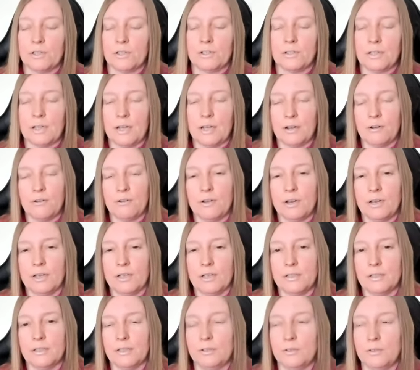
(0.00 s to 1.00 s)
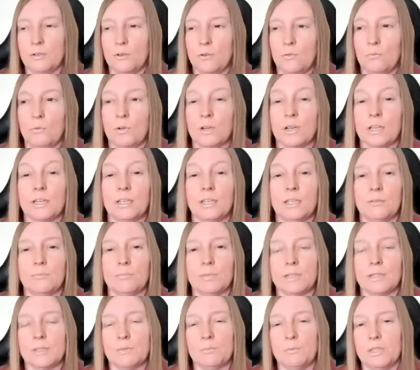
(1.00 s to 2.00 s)
just angry at I don't want to
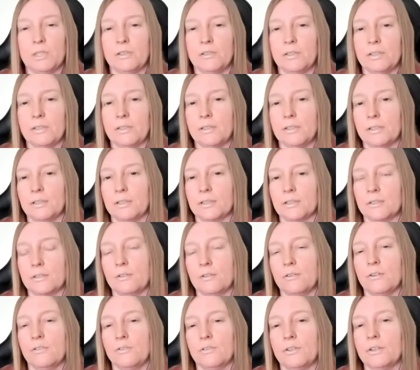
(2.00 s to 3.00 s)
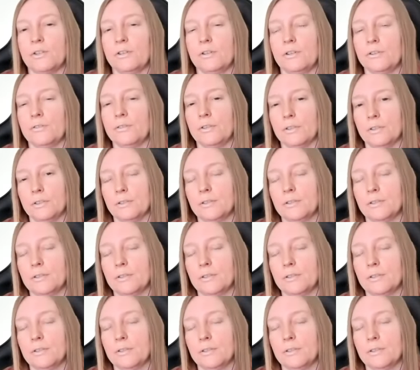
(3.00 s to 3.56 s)
keep experiencing this over yeah. and over.